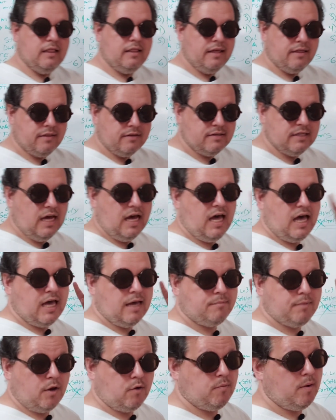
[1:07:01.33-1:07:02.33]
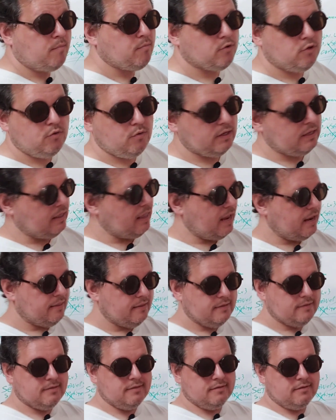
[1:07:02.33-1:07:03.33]
length of time, and remember, you can, a lot of
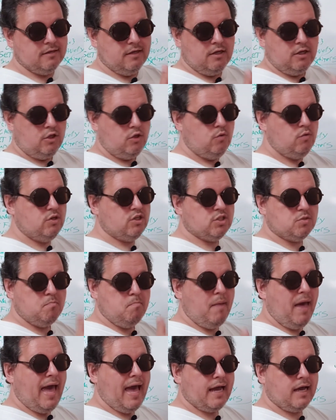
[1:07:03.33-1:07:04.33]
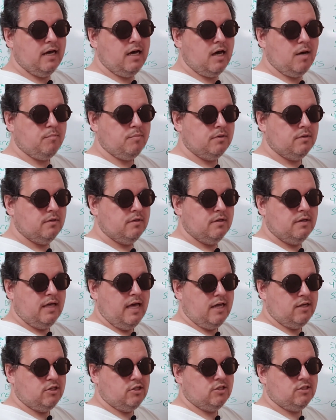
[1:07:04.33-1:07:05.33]
this is, you can just back up
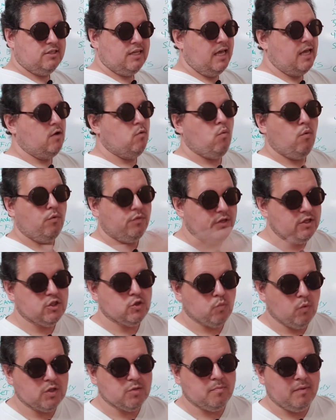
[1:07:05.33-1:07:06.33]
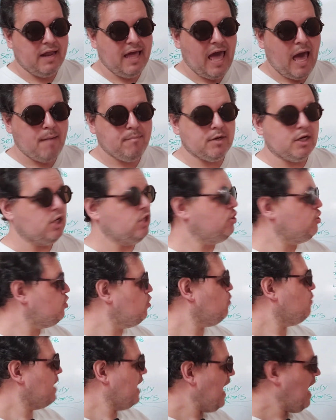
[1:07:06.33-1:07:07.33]
and just say, well, this is what's been happening. You
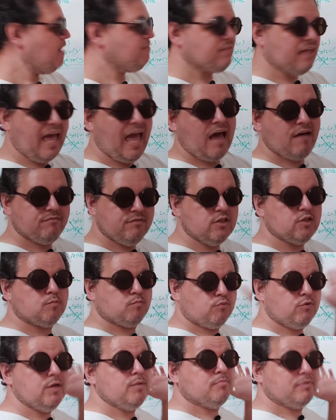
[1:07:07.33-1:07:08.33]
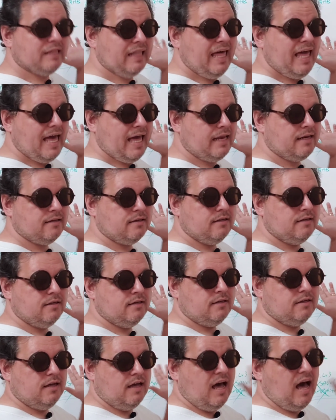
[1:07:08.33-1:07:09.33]
don't have to have this pre-planned.
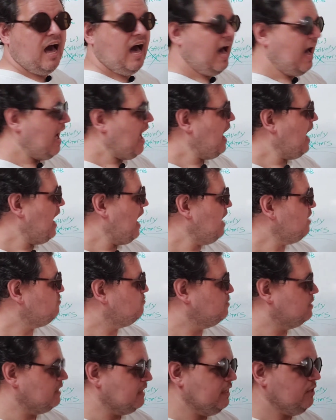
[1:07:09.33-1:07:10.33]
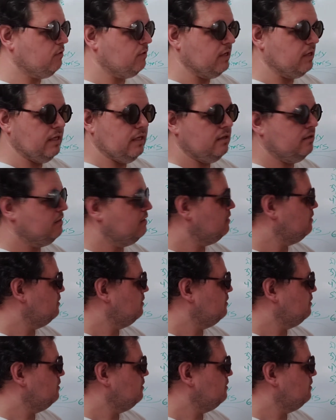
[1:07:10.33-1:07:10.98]
I've been literally,